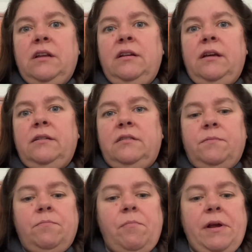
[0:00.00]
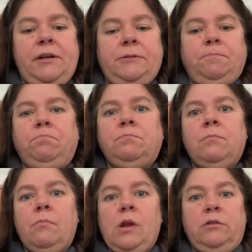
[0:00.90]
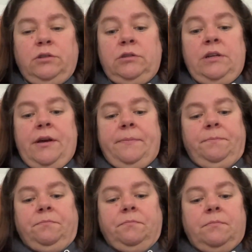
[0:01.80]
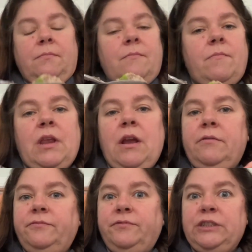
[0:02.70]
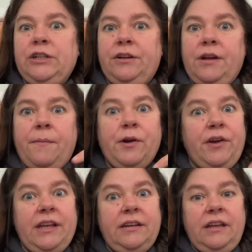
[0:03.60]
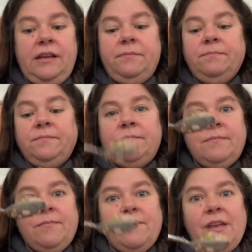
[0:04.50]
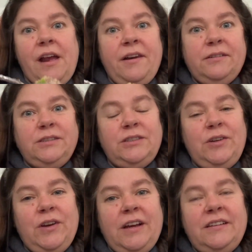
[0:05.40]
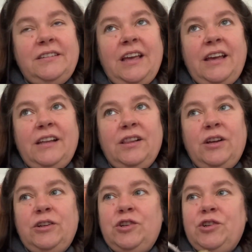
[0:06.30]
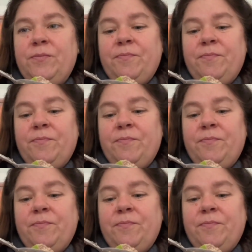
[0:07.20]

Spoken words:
index, and so yeah, very good. I'm gonna go ahead and eat and I'll see you guys at lunch.